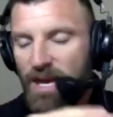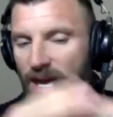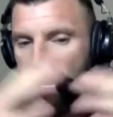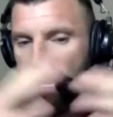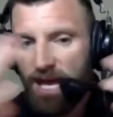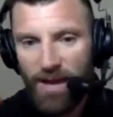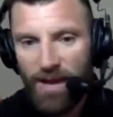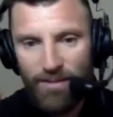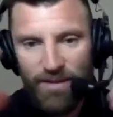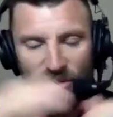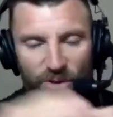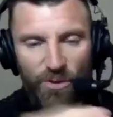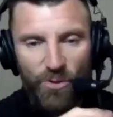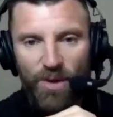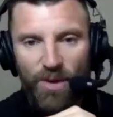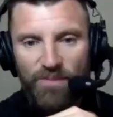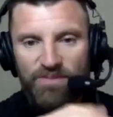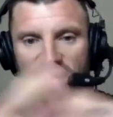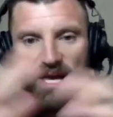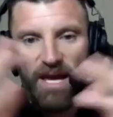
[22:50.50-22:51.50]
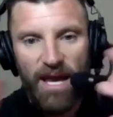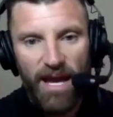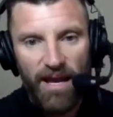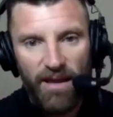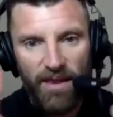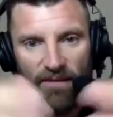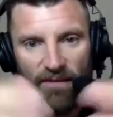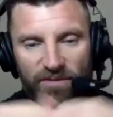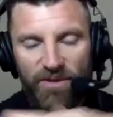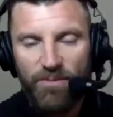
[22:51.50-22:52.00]
hit me through the website. I'd
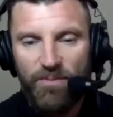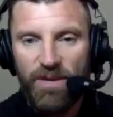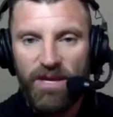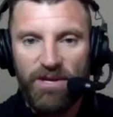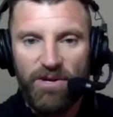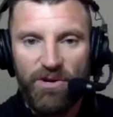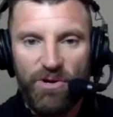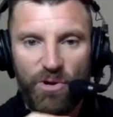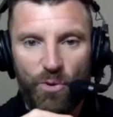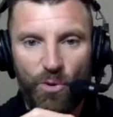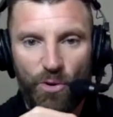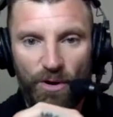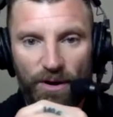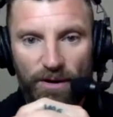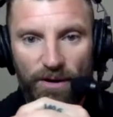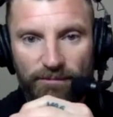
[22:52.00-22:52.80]
love to be in your corner.